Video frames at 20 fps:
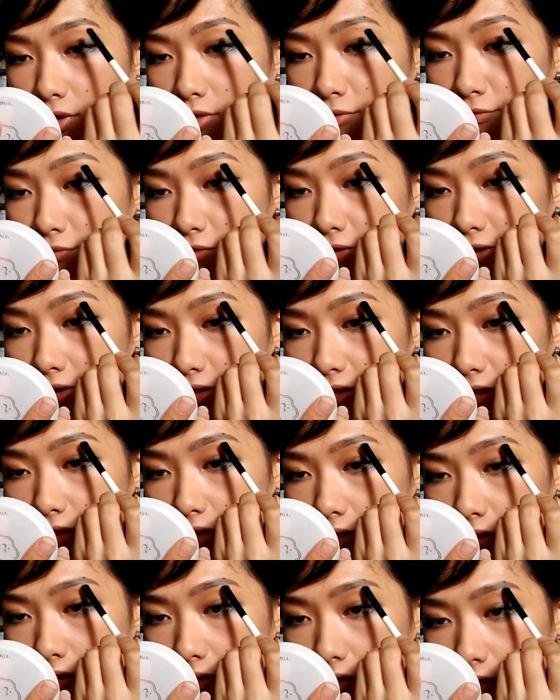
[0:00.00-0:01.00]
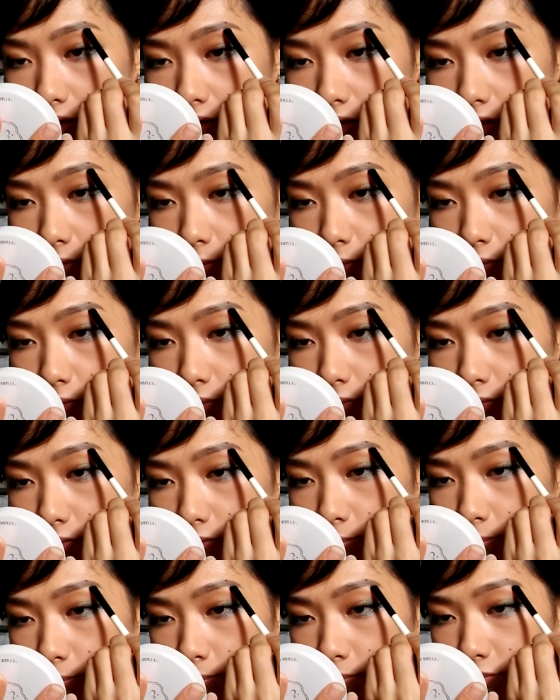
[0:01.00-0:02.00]
I'm going to just
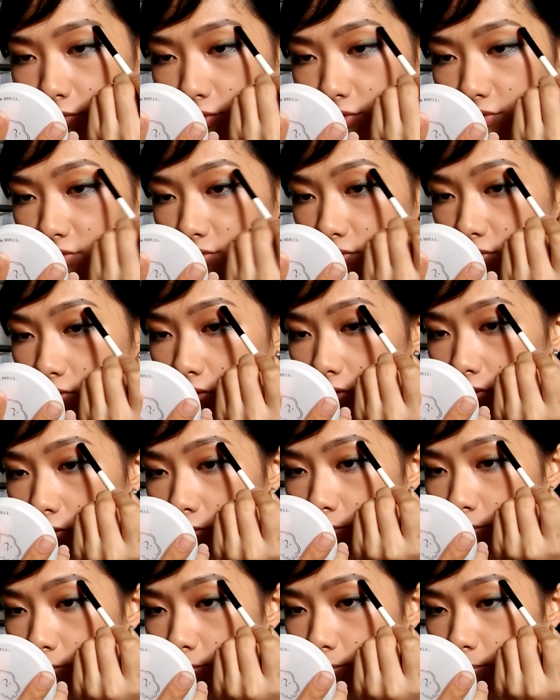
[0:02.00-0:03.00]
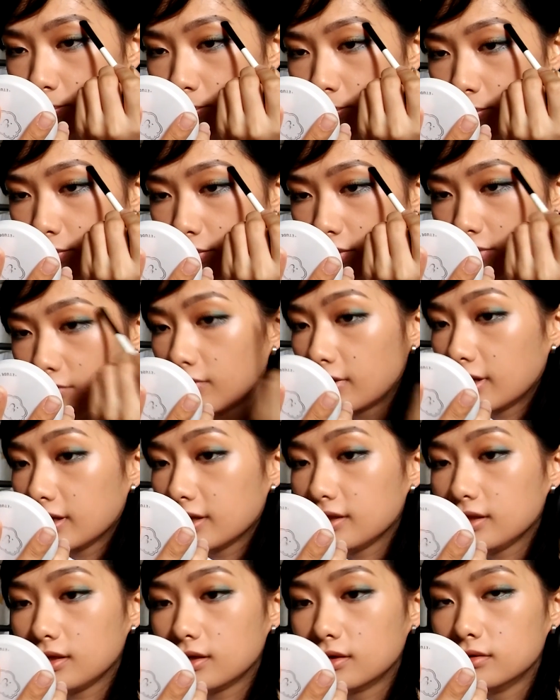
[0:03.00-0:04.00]
put it right here, that's all.
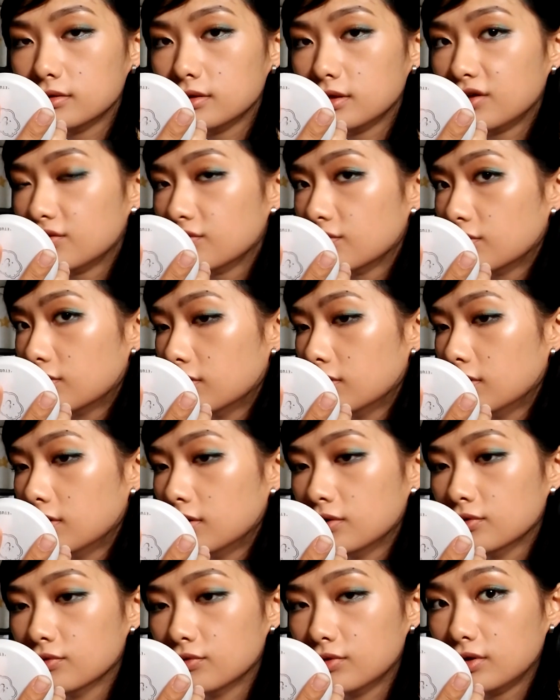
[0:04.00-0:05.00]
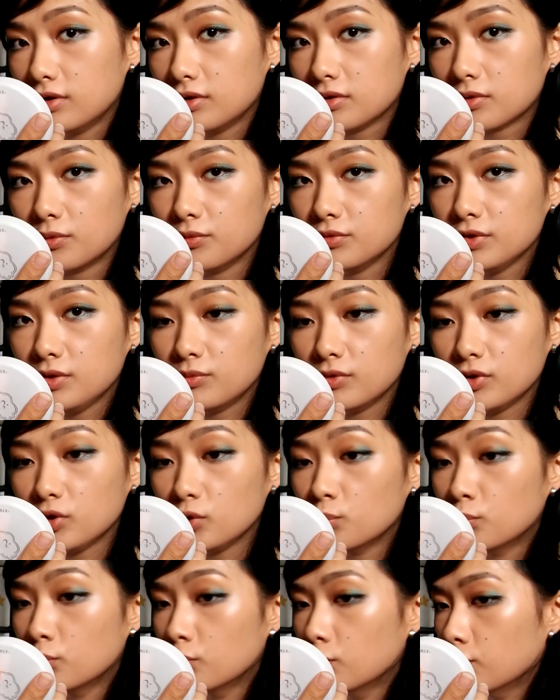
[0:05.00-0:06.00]
But only when you move, then
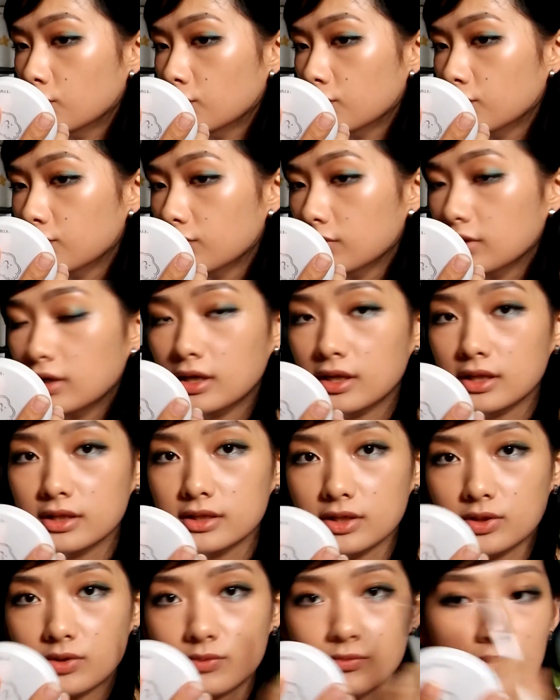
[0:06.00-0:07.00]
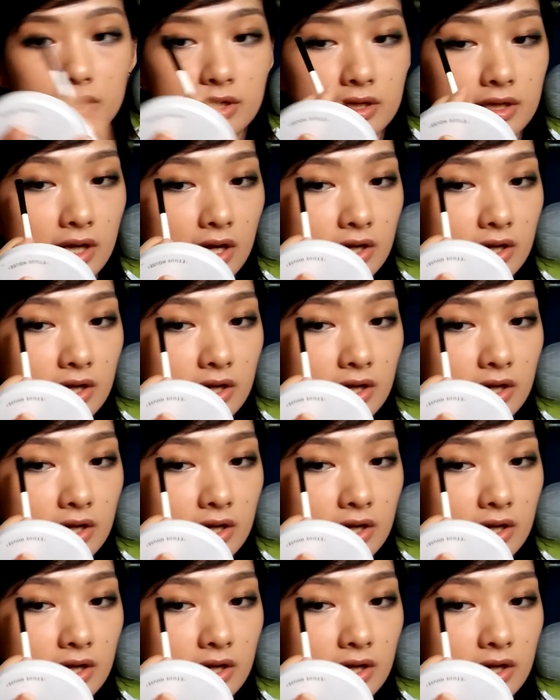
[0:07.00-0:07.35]
you really catch the illumination.